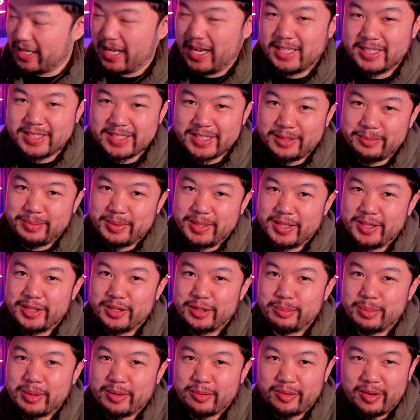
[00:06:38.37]
yeah, it's going to be a
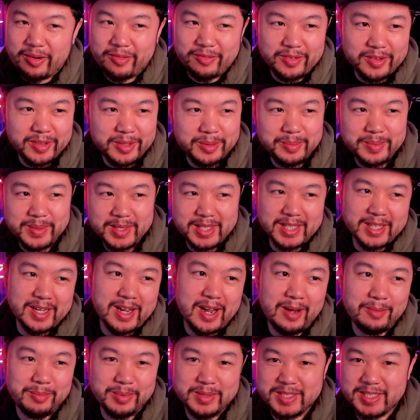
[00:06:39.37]
little bit rough for them in the
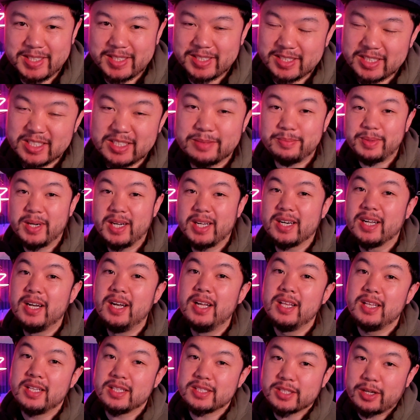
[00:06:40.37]
competitions. But
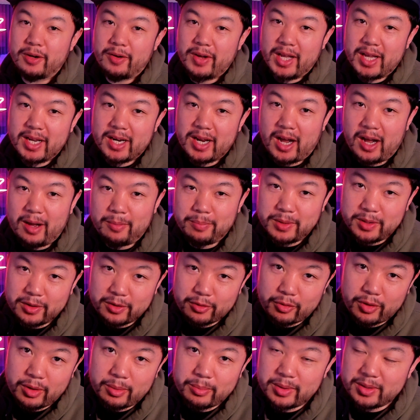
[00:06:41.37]
let's go ahead, hop into
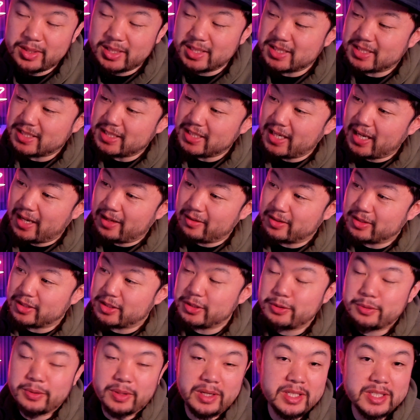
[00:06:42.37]
career mode, and see how they
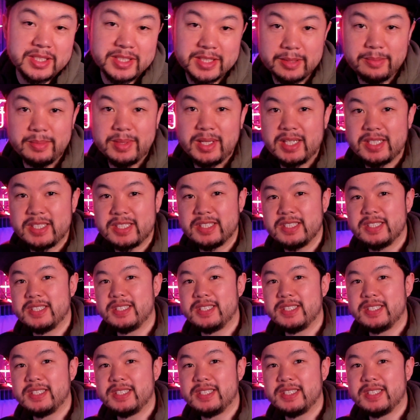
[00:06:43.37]
do in simulation